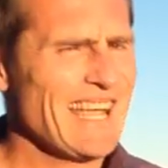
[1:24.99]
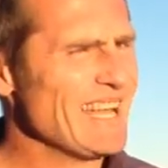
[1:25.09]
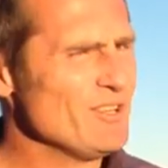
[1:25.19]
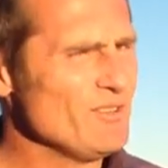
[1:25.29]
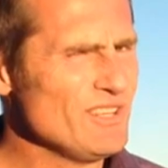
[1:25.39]

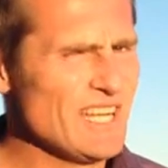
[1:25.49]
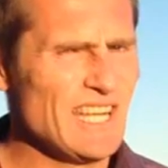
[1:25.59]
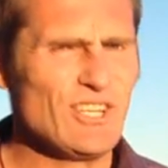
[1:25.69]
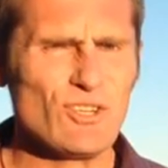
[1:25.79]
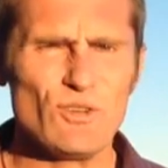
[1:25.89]
and you
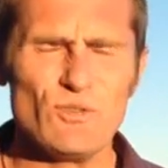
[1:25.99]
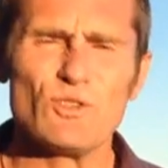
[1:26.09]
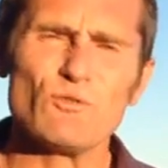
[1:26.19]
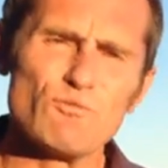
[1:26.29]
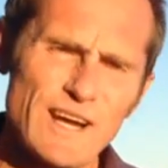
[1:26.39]
need to
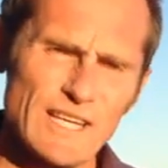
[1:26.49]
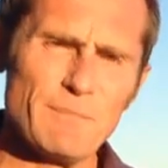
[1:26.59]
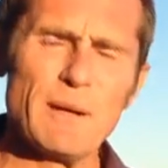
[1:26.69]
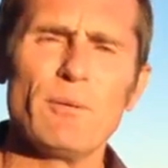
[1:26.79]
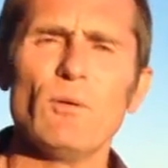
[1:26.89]

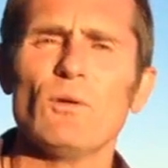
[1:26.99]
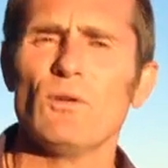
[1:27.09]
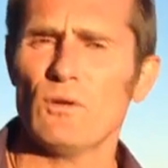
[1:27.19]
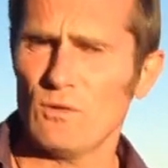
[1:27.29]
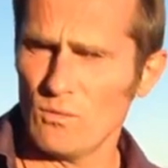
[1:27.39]
direct people
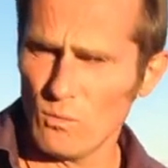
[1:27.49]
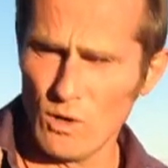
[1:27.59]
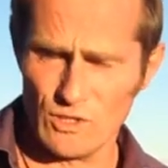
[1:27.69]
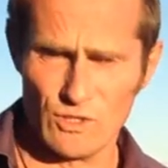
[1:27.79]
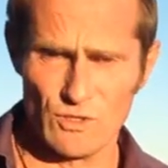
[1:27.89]

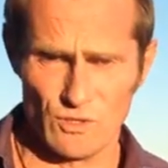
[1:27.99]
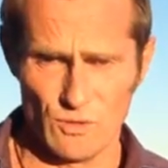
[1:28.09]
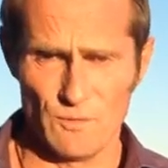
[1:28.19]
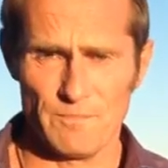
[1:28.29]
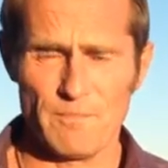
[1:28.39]
what to
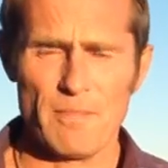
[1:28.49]
do.